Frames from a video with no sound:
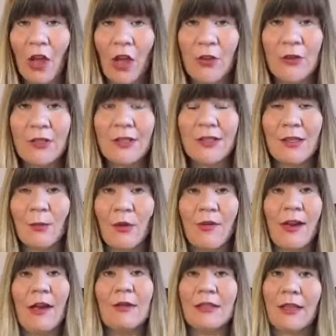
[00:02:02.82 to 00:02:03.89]
it hosted
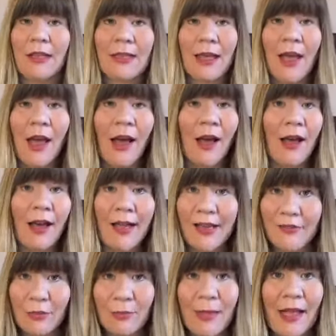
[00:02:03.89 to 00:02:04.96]
somewhere else, like
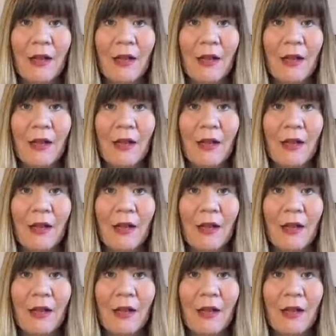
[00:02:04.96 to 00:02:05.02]
even